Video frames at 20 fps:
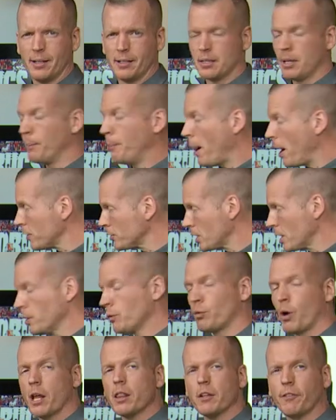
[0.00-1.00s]
The Bucs can
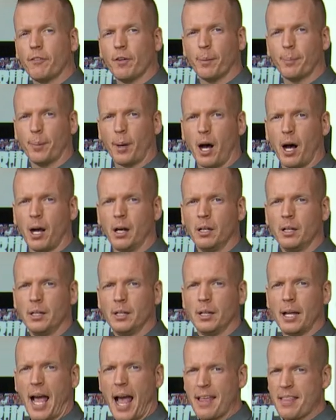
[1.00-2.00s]
run the football,
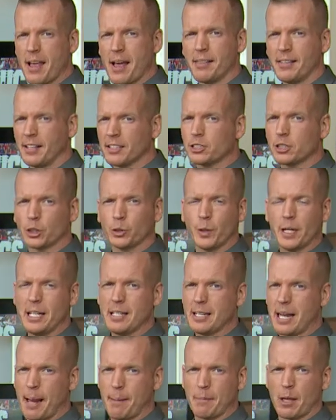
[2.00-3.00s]
and then this screen
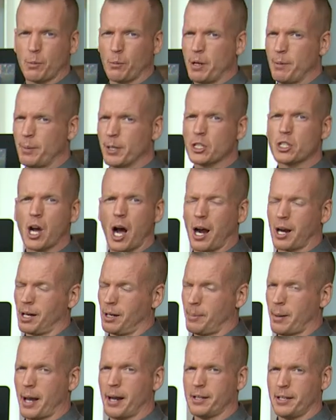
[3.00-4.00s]
game that we've been talking
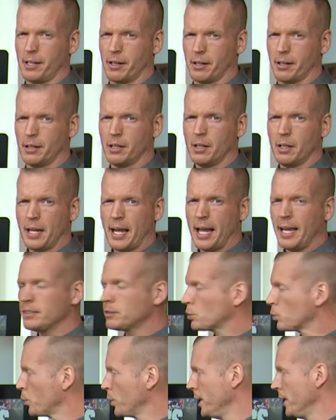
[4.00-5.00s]
about here,
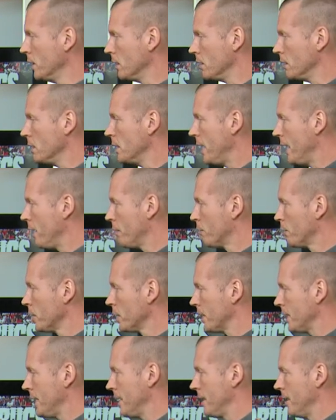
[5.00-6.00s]
it's real. It
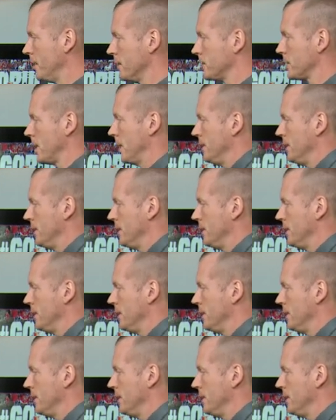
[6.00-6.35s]
really is.